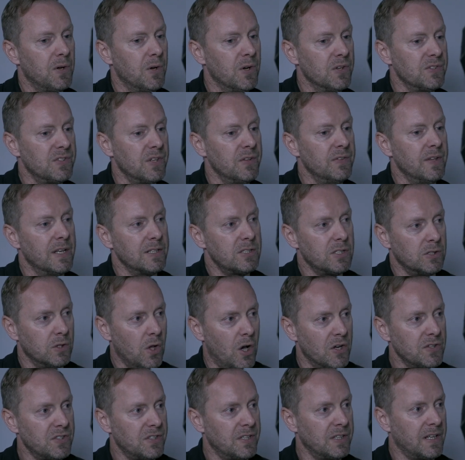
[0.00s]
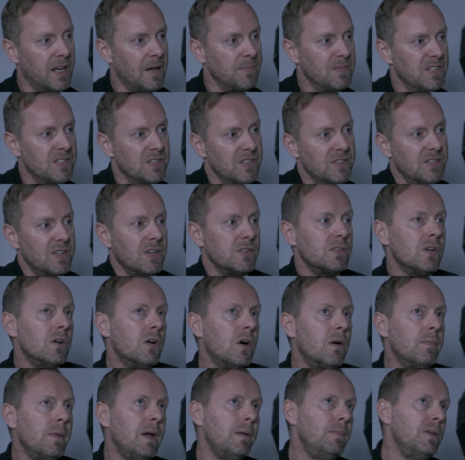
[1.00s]
person that's lost and comes in and says,
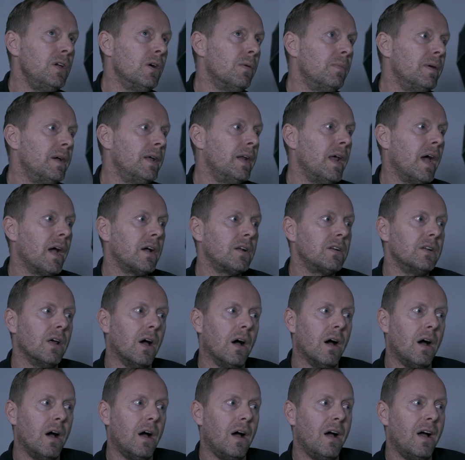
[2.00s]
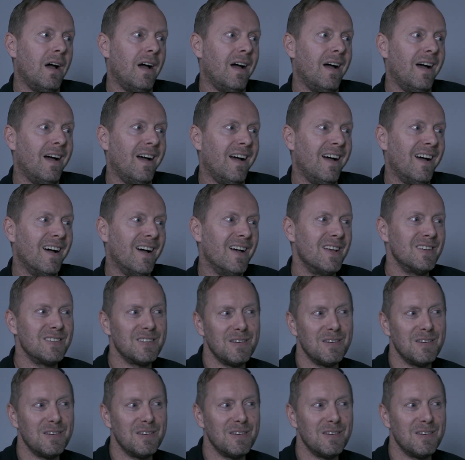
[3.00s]
Oh, maybe I'll be an actor. Yeah, yeah. And